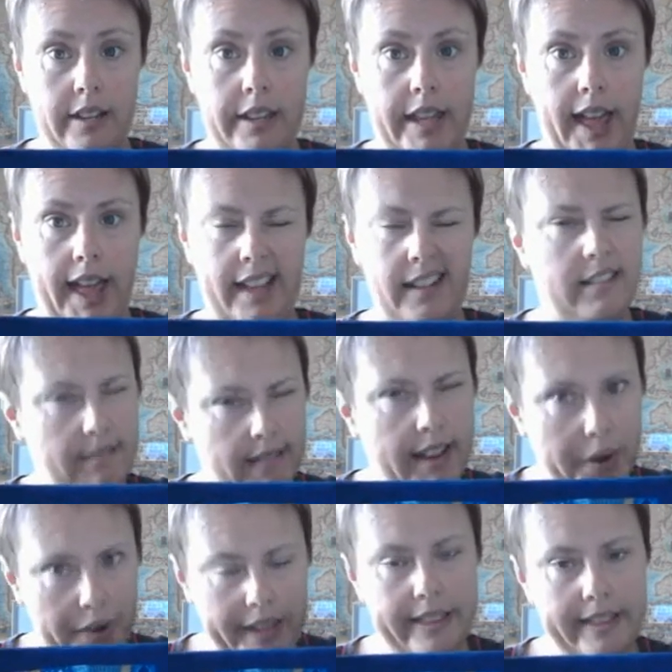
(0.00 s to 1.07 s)
Um,
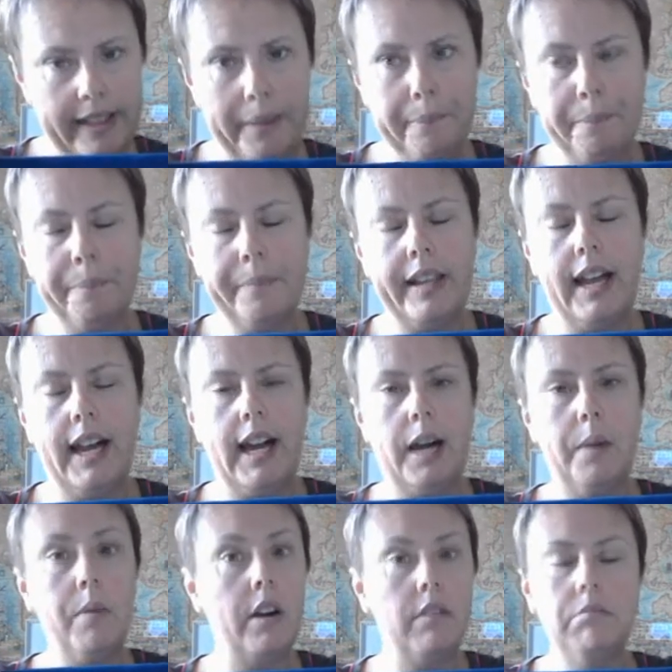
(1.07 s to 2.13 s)
I, I might
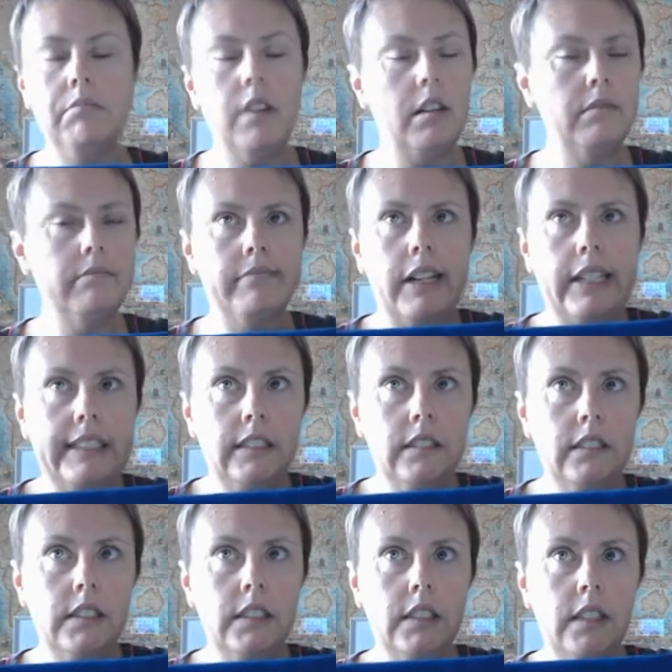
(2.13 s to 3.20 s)
I'm
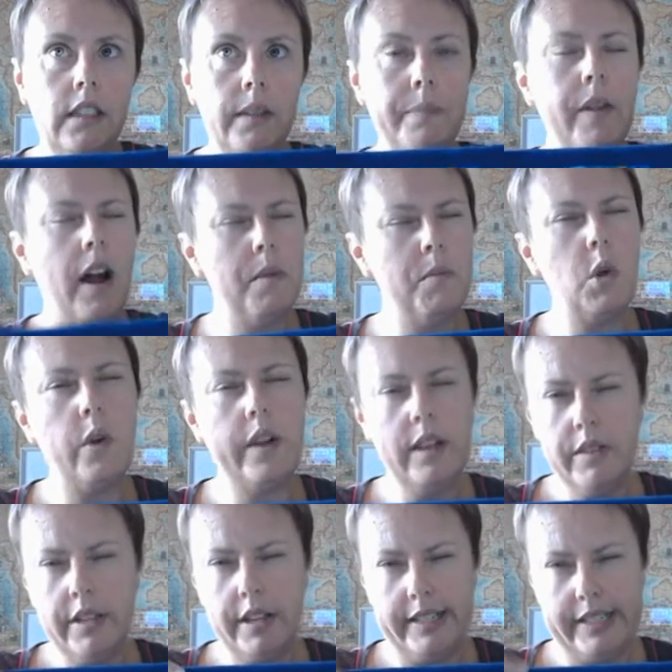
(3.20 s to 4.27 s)
toying with the idea of using
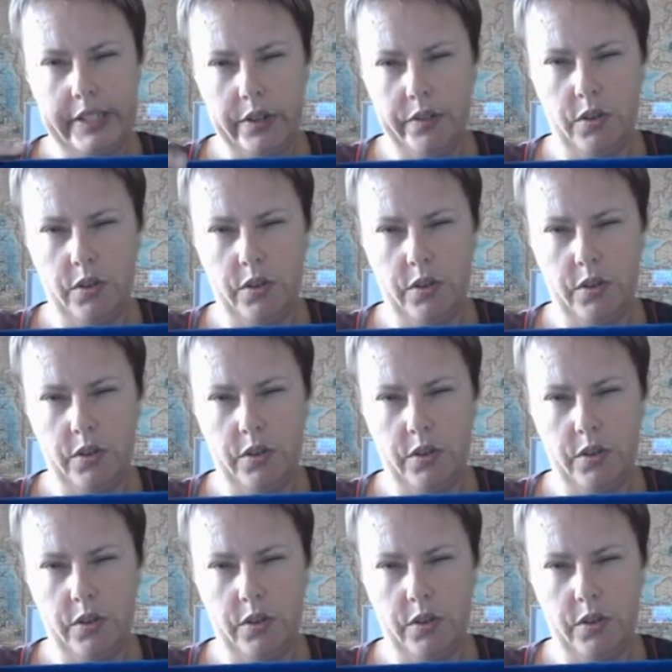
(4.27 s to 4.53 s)
one of the